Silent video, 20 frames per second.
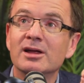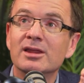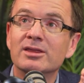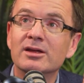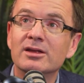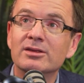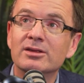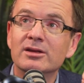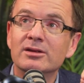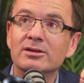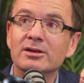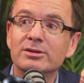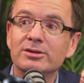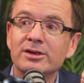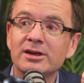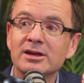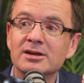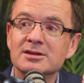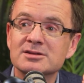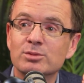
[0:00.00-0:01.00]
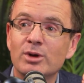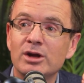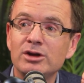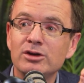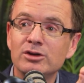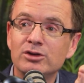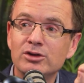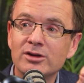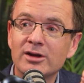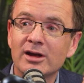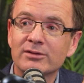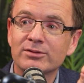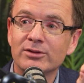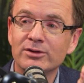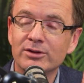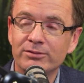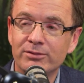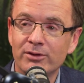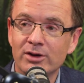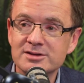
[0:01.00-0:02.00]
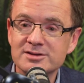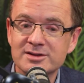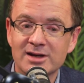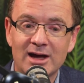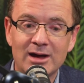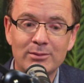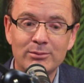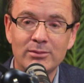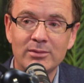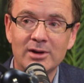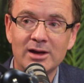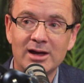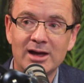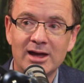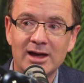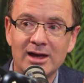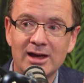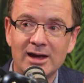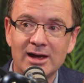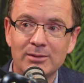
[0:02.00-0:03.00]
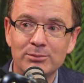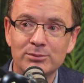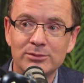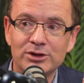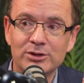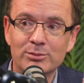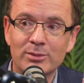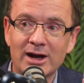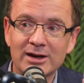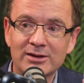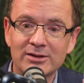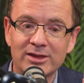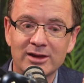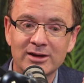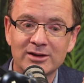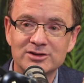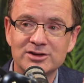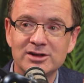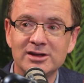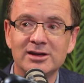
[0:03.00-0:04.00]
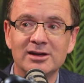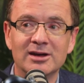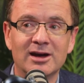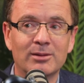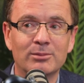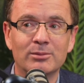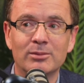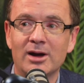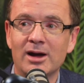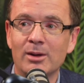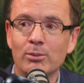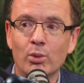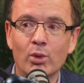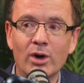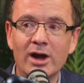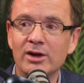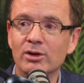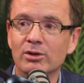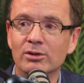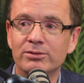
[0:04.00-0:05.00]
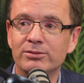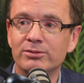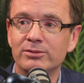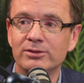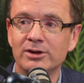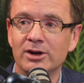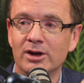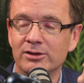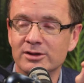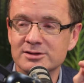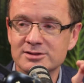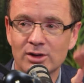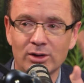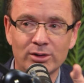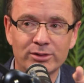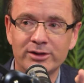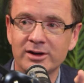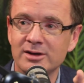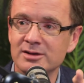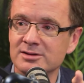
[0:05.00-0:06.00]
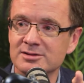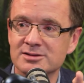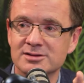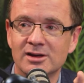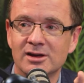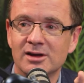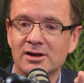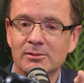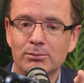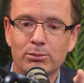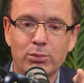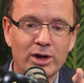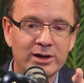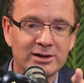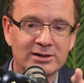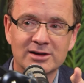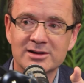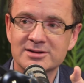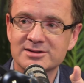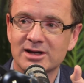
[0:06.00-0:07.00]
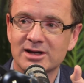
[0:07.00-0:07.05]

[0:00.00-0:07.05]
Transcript: The thing is, when you do that for the first time, you might think, gee, I'm way off. This whole thing's pointless.